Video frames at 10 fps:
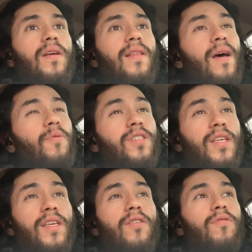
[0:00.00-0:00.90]
And that was a
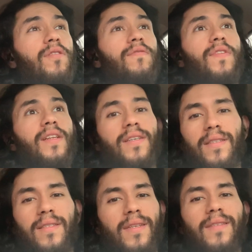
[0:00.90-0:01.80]
year of
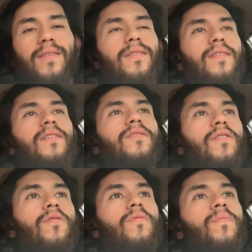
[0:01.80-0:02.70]
inconsistency,
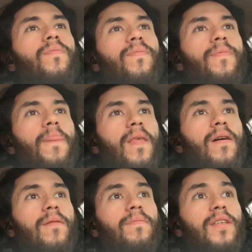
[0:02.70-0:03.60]
so
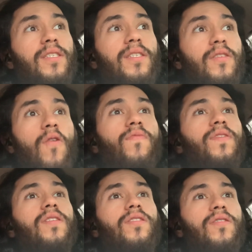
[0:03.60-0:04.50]
this is hopefully
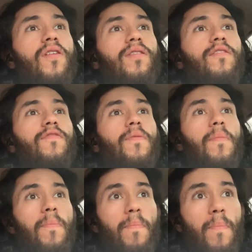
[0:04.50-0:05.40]
the start of
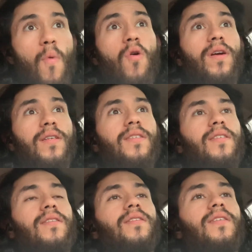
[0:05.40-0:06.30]
more
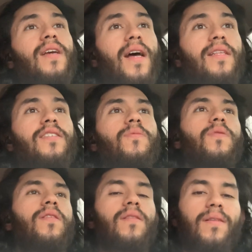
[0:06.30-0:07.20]
consistency, at least
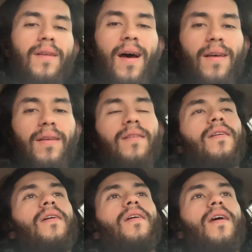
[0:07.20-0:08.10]
with the diet,
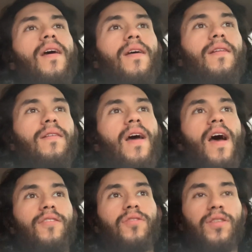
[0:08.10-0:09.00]
and
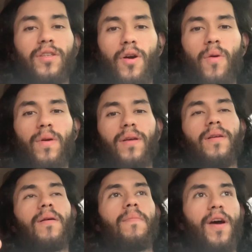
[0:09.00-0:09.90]
actually
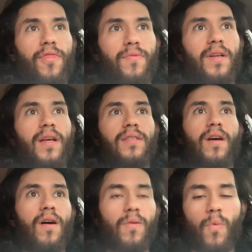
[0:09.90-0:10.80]
going my 3 days
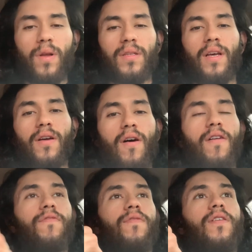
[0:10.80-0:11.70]
on, 1 day
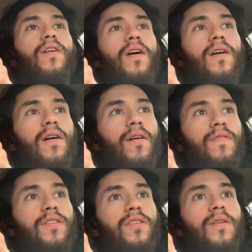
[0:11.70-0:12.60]
off of
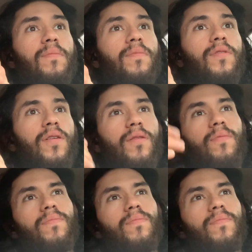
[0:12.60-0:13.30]
the gym, you know,